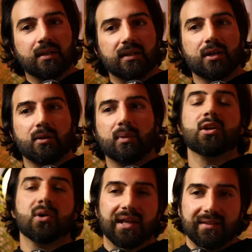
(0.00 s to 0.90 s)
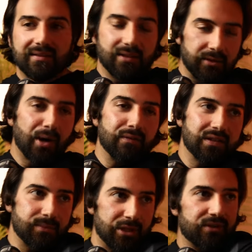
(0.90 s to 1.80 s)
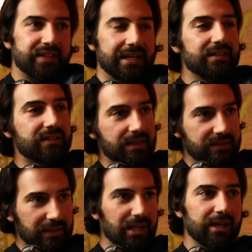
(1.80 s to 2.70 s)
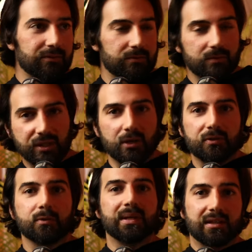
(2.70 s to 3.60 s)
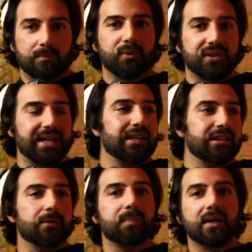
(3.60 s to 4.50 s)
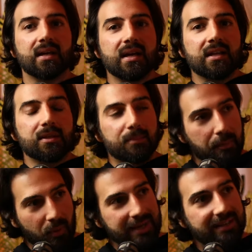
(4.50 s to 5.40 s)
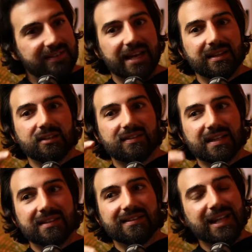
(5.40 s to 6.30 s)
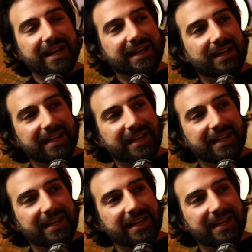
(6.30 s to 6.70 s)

you know, we know that obviously we know Satan is, is a lion, you know, so we could put that in there. But the, the point is that sin is like